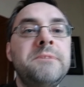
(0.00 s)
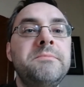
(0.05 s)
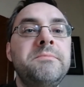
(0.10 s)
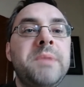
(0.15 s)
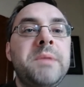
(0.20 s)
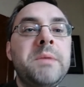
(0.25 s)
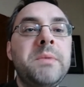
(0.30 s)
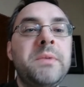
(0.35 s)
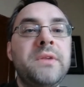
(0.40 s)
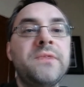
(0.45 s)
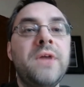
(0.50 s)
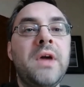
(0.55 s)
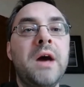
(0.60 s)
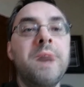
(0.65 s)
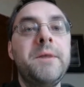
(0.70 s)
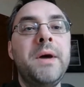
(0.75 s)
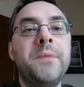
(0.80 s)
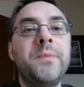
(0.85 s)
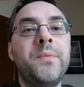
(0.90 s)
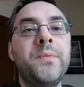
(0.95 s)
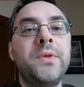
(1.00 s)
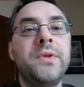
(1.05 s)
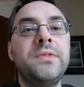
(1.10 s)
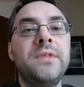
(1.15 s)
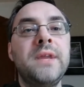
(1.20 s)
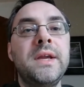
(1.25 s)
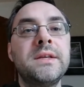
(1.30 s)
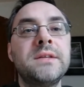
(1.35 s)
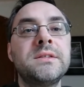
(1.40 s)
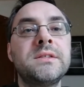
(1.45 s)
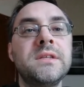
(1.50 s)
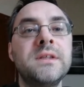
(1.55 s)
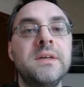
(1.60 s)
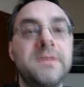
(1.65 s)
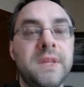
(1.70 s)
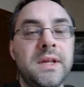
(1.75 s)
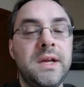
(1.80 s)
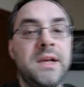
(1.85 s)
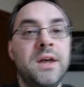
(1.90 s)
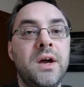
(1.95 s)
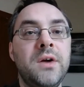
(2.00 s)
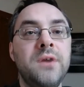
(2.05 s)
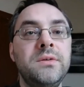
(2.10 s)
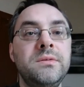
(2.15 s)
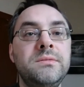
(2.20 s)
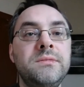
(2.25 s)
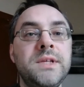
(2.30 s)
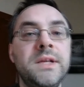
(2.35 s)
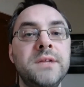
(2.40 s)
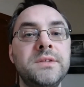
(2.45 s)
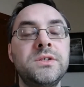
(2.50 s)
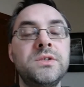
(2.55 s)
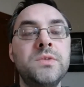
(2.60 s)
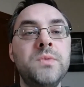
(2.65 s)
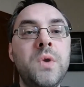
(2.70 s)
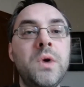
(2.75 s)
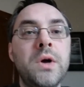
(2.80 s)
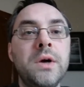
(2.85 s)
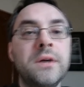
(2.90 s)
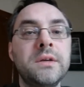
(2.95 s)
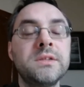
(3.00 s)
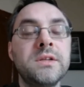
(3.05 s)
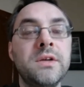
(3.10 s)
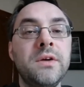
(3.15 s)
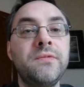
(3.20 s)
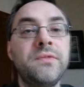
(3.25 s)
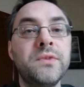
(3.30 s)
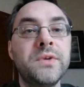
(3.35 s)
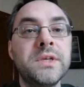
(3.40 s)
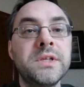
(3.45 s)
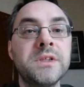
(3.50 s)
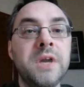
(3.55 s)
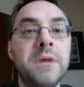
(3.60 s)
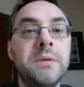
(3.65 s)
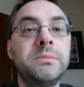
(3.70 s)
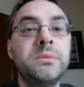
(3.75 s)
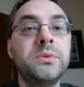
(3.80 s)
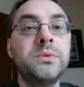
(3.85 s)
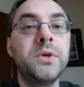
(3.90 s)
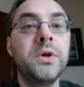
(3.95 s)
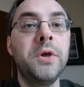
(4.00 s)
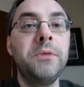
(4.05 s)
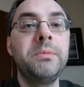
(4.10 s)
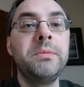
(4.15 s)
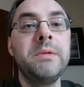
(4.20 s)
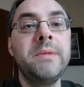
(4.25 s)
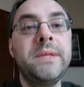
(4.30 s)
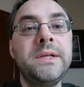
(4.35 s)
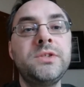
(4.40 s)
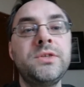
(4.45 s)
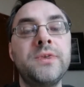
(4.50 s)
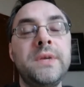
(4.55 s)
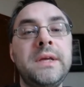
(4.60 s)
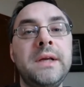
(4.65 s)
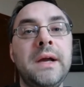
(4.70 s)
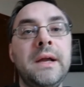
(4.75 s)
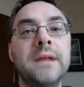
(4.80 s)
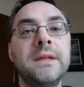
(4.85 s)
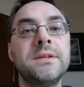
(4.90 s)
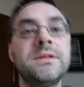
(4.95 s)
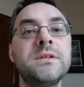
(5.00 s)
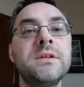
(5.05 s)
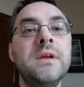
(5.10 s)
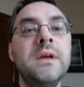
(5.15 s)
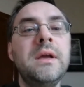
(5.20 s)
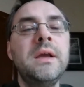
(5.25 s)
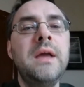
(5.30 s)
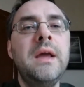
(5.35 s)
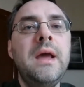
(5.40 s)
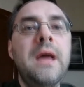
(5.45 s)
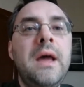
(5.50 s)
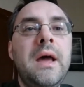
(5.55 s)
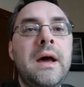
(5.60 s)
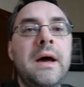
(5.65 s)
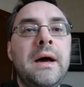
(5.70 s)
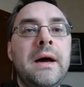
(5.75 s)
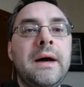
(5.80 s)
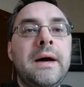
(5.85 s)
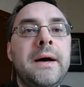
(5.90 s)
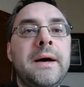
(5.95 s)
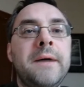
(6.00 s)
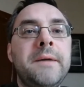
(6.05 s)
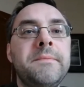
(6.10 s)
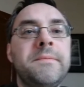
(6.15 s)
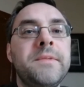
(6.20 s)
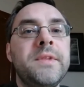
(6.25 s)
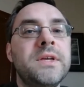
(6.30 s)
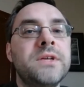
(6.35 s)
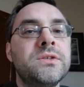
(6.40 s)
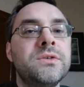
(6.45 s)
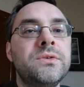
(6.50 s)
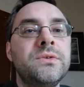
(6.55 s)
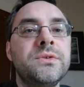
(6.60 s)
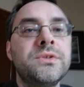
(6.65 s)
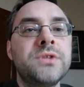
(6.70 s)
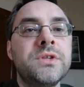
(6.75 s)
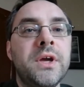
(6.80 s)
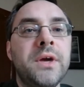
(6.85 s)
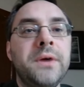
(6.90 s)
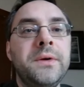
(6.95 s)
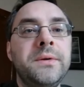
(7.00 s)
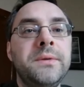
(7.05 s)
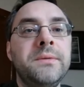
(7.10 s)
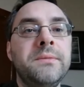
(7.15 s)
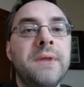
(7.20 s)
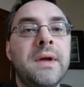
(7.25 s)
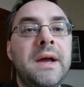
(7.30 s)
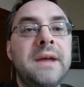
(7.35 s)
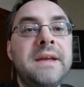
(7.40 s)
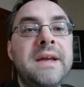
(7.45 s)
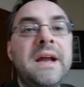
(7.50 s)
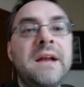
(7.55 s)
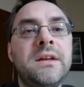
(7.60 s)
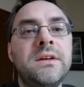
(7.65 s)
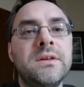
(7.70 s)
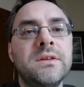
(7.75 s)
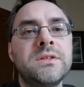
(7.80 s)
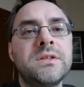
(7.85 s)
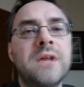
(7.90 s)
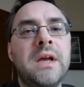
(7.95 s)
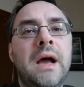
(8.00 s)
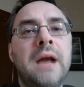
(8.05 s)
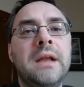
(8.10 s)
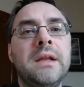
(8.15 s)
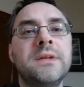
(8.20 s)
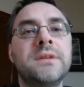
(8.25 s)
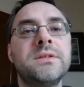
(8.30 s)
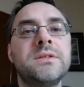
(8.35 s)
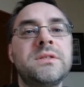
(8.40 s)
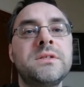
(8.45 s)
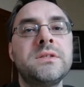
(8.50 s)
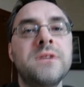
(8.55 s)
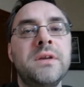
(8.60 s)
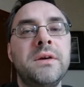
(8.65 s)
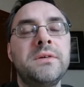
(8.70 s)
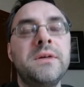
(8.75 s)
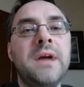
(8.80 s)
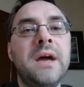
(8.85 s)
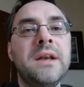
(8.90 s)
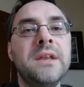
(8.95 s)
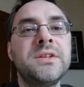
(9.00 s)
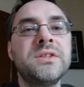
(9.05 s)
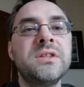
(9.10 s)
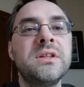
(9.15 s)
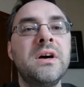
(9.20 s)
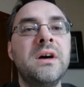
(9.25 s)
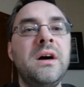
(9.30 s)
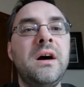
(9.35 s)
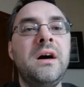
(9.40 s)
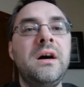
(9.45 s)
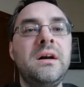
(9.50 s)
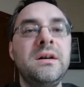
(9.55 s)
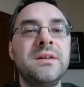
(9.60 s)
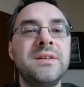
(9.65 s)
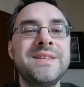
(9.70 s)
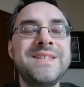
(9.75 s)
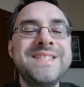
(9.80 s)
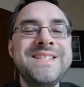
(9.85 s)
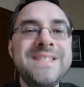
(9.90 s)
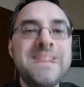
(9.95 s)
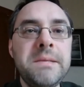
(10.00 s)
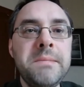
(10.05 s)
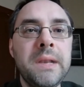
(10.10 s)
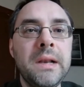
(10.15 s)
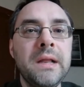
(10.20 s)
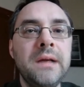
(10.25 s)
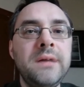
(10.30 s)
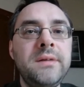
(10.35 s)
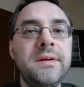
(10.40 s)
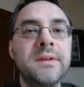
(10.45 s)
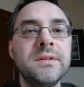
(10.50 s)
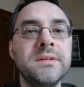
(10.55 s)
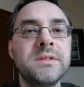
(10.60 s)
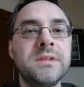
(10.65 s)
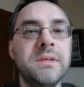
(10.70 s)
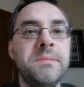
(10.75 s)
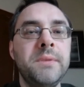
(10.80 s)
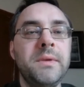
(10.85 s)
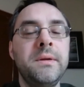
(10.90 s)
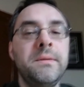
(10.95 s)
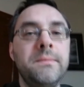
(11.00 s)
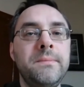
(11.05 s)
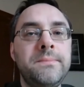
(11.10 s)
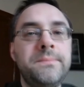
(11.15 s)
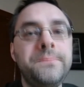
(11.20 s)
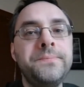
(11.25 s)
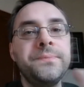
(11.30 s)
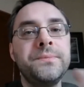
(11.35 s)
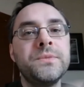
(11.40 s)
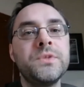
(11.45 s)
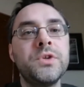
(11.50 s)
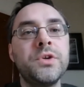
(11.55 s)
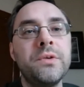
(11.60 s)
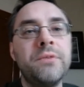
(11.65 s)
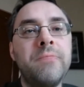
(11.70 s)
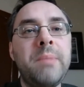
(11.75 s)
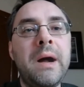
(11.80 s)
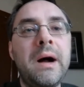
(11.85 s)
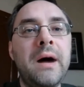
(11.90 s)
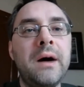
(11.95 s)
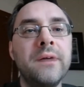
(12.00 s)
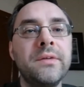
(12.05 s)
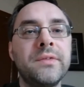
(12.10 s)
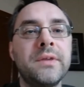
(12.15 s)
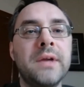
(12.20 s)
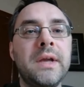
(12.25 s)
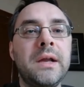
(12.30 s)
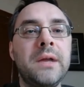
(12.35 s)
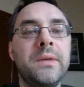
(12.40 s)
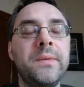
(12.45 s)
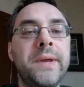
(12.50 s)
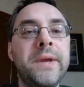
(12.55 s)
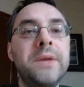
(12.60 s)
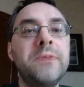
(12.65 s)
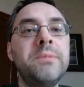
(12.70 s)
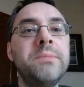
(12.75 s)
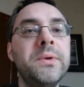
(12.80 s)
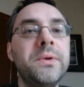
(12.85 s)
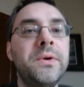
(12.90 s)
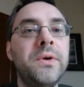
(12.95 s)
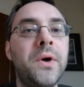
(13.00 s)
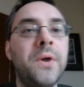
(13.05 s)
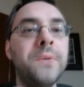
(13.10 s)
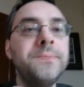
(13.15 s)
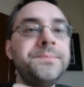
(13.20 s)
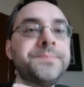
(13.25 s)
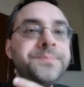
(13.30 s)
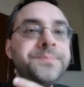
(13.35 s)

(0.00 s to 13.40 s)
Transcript: people have come up with things that they know tends to work. So for example, complementary colours. There's also analogous colours, so colours that are similar in the similar sort of part of the colour wheel, but not